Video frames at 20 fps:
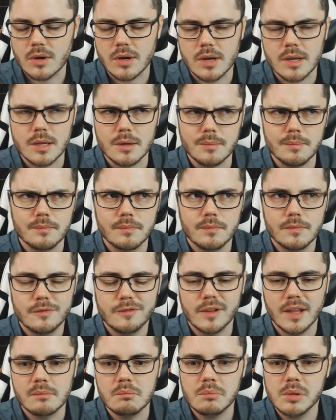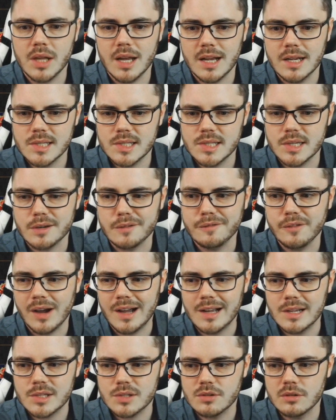sorry, your flame blasts and your
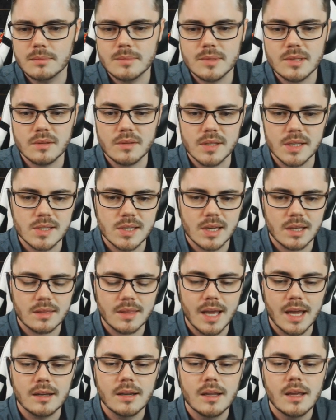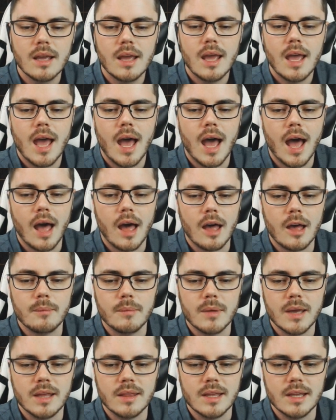firestorms and things like that.
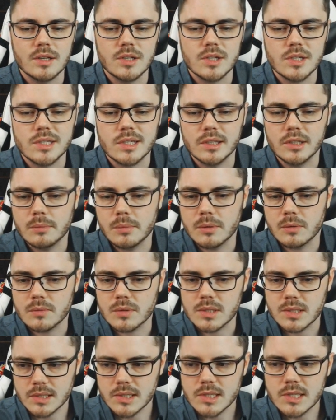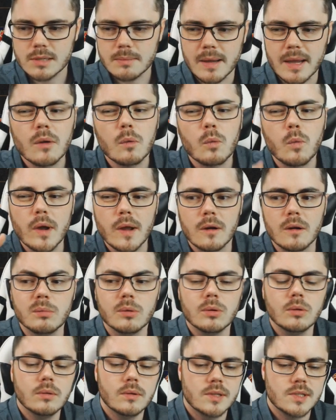And then just a little bit of resist to make it
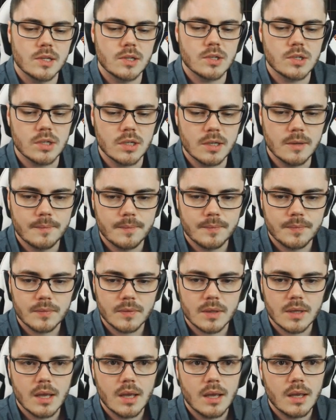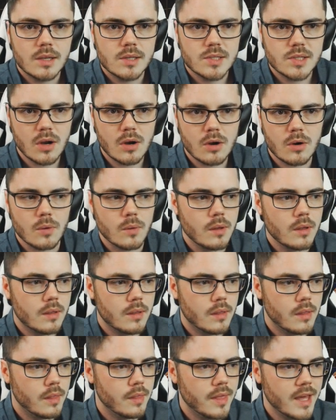wearable, essentially. So
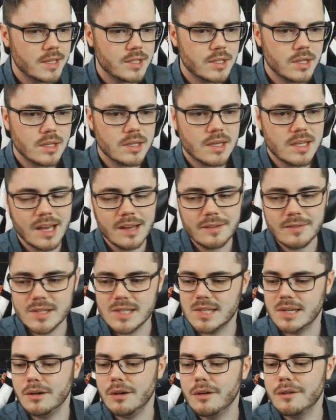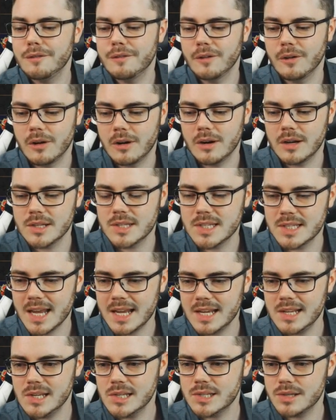that covers it for
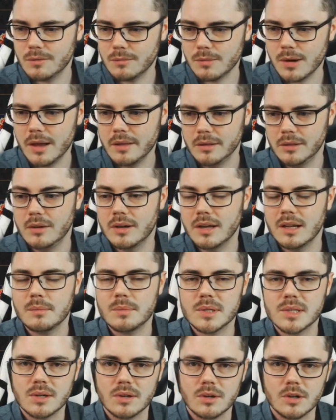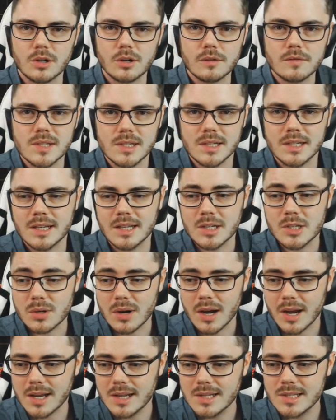today's rather long episode of ZiggyD
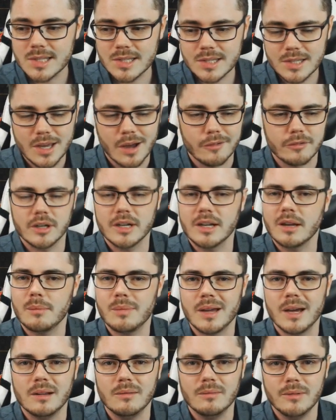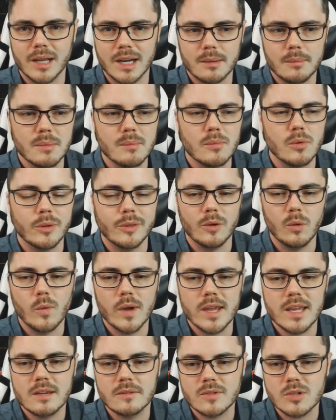Trades, covering about like a bit more than a
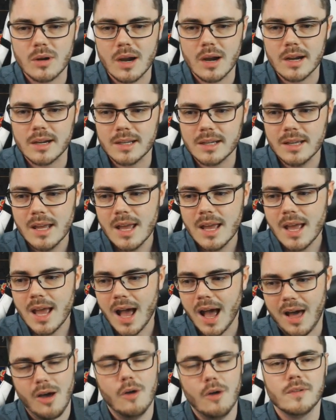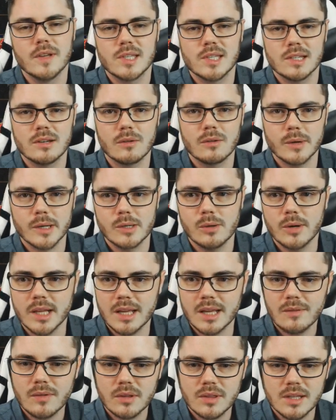week of trading. Obviously not
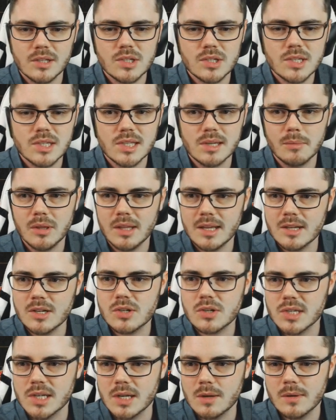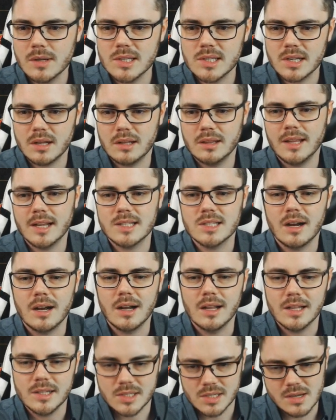recording everything, just some of the interesting ones that I'd like to
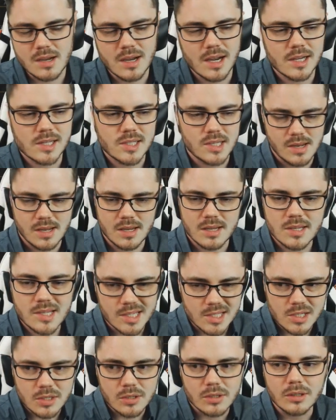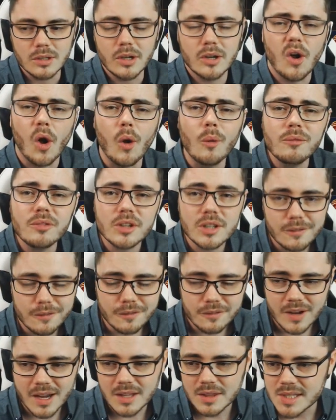highlight to you guys so you can continue to learn. Hopefully you
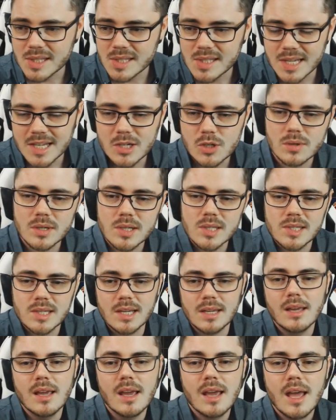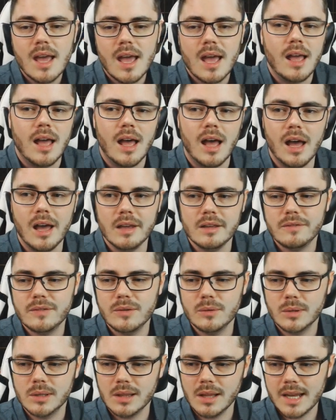found this interesting. If
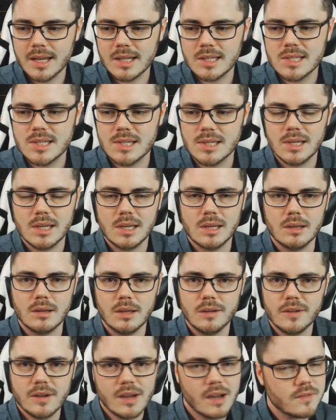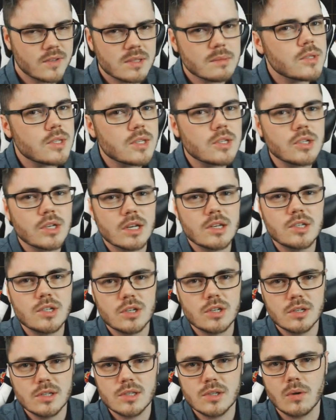you would like to, if you have some
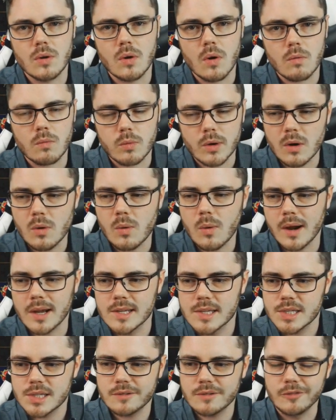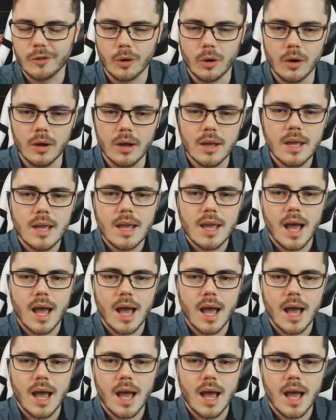suggestions or requests for